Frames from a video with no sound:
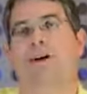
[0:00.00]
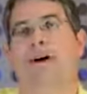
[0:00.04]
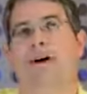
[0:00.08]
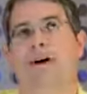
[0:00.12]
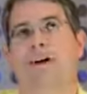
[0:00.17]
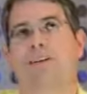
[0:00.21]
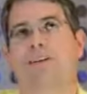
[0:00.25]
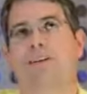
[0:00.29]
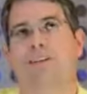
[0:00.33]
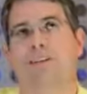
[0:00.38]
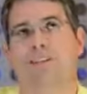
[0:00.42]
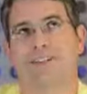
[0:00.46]

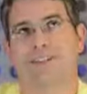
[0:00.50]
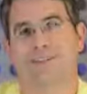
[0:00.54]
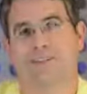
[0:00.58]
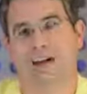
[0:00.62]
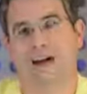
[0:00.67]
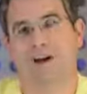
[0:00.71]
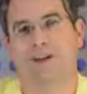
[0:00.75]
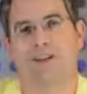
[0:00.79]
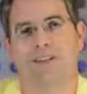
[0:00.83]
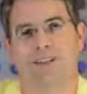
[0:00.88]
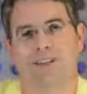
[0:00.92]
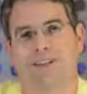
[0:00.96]

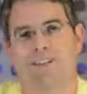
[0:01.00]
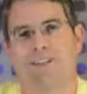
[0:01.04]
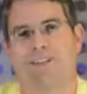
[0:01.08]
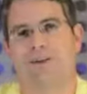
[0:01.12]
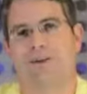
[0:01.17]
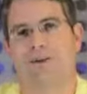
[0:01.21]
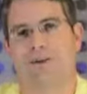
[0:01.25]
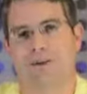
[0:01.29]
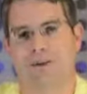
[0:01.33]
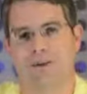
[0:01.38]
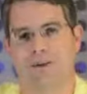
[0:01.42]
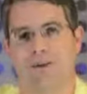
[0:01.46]
undisavow a link
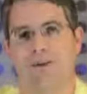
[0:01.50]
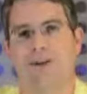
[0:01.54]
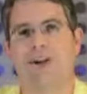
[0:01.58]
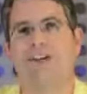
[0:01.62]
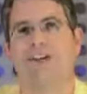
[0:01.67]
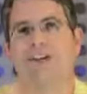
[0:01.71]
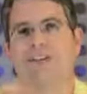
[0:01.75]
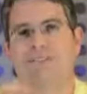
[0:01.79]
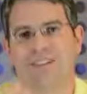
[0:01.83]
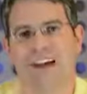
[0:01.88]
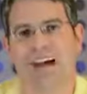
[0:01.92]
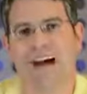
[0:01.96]
or
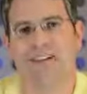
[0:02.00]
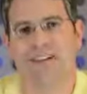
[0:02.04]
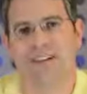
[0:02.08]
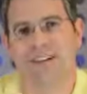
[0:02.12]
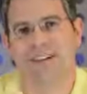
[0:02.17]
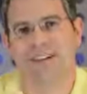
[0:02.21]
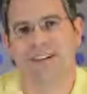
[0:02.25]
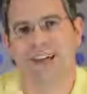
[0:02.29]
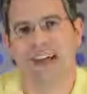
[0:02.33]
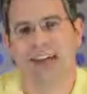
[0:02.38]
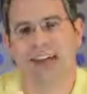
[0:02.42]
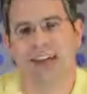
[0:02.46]
re-avow it?
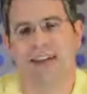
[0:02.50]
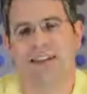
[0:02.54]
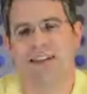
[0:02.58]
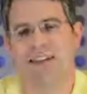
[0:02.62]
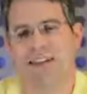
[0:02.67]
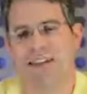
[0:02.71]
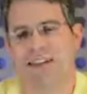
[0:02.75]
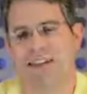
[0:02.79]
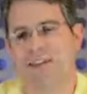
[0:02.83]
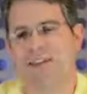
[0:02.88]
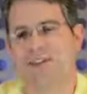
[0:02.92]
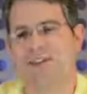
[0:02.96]
And
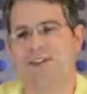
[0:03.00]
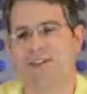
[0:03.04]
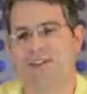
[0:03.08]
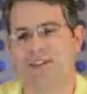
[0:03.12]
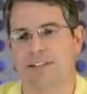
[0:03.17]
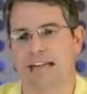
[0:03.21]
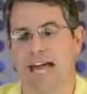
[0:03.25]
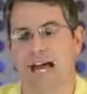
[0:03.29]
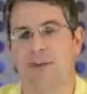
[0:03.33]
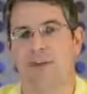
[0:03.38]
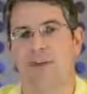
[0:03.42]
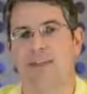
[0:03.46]
the answer is
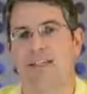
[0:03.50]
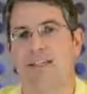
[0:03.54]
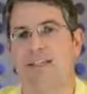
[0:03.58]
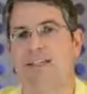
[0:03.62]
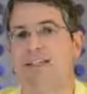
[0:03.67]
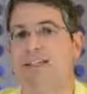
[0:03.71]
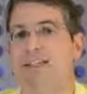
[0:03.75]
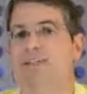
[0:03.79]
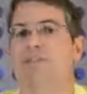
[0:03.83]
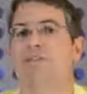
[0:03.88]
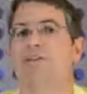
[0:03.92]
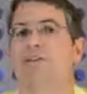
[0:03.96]
that will
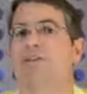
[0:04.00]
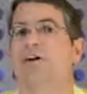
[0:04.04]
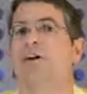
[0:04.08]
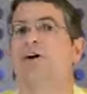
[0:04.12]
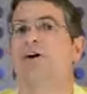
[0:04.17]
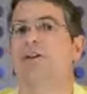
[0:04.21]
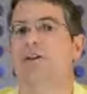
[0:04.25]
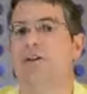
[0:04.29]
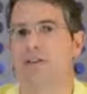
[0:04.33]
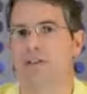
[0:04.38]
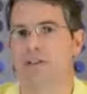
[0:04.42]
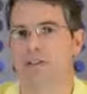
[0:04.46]
take even
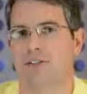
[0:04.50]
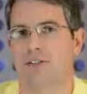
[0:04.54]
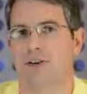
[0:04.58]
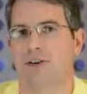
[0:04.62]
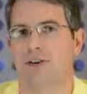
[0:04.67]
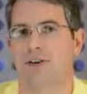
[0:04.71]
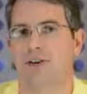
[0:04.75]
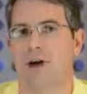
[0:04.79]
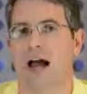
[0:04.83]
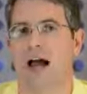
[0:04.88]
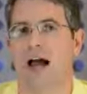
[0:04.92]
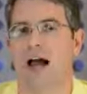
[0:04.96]
longer.
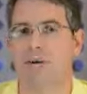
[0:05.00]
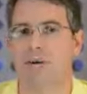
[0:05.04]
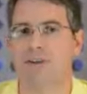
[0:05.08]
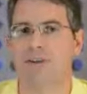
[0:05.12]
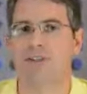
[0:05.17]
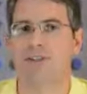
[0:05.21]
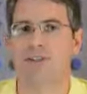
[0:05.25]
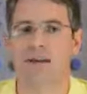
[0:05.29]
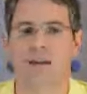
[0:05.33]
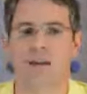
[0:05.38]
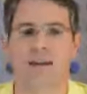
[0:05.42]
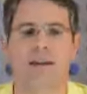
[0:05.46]
So I would
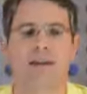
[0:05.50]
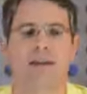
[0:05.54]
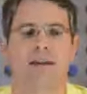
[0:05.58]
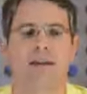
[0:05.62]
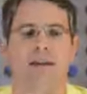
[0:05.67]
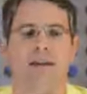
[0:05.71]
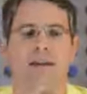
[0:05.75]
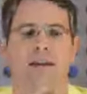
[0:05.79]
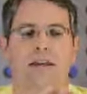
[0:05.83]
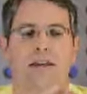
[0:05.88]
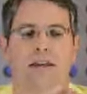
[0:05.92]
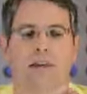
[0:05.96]
say,
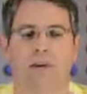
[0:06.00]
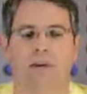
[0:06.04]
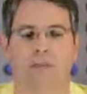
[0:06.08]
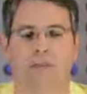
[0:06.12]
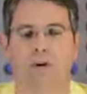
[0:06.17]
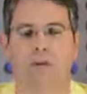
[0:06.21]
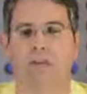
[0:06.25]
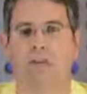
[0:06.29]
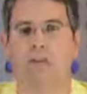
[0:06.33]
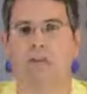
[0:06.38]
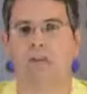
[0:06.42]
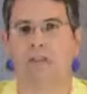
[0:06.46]

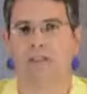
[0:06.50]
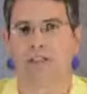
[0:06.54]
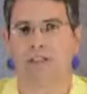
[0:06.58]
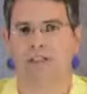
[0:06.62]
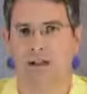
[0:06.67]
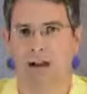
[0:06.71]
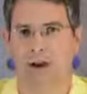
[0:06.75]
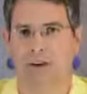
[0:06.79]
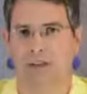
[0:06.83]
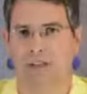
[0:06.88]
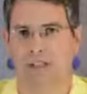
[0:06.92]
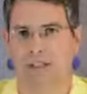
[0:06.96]
once you
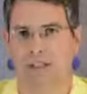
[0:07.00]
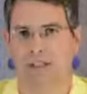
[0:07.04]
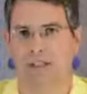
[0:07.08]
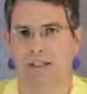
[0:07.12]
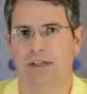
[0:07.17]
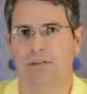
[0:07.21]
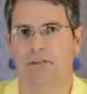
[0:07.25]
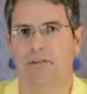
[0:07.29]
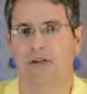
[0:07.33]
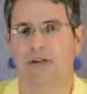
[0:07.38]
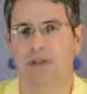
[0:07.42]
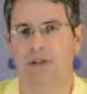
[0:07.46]
disavow a
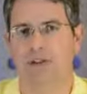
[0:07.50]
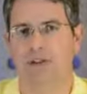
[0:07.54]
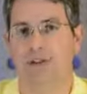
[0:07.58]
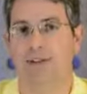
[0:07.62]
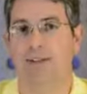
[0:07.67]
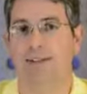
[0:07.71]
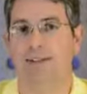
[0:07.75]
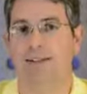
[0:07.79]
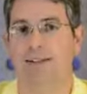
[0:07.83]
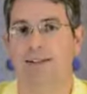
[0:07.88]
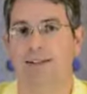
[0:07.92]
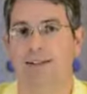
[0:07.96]
link, make sure
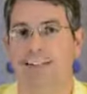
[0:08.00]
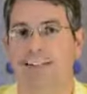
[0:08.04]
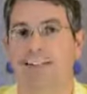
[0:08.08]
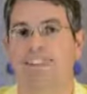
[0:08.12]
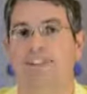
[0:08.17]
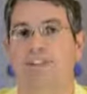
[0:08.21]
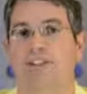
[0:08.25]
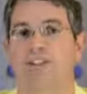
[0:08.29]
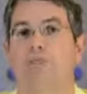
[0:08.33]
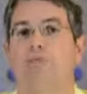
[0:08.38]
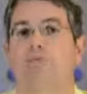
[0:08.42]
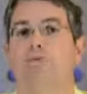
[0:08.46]
that it's a link
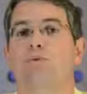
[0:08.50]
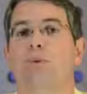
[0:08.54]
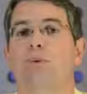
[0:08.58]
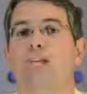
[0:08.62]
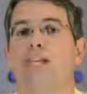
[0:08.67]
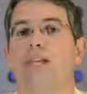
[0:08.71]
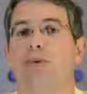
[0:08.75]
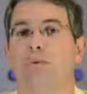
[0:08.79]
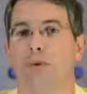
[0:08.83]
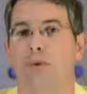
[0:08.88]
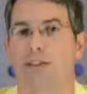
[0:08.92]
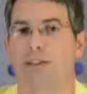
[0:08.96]
that you
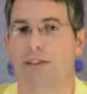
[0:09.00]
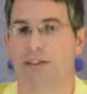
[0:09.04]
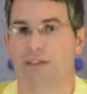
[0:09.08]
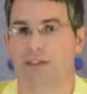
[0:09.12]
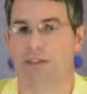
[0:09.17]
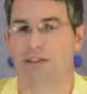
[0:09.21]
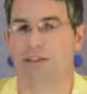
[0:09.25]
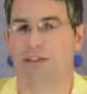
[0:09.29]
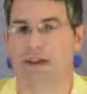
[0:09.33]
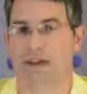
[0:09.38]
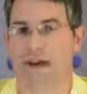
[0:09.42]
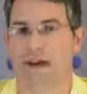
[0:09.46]
really want to
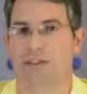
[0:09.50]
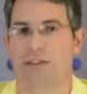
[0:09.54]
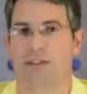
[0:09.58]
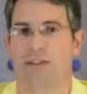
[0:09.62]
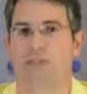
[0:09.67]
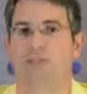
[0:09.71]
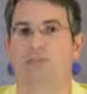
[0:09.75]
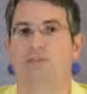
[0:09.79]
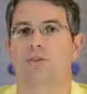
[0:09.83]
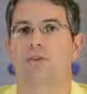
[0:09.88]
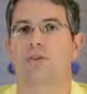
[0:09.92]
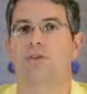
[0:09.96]
disavow,
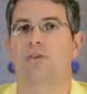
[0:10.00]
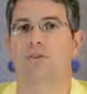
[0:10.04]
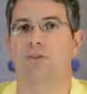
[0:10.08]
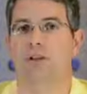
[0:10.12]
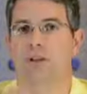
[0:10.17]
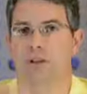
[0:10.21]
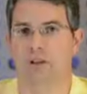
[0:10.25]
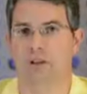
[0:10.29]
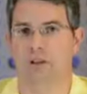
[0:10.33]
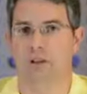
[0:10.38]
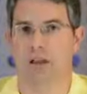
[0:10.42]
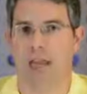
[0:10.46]
that you don't
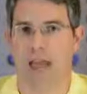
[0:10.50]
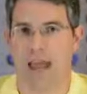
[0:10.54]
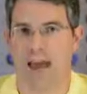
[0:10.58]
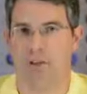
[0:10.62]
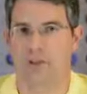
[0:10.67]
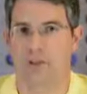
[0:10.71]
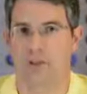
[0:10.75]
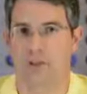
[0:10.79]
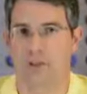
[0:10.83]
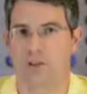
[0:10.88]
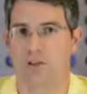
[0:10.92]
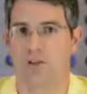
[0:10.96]
want to have
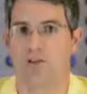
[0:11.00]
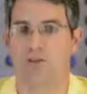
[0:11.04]
it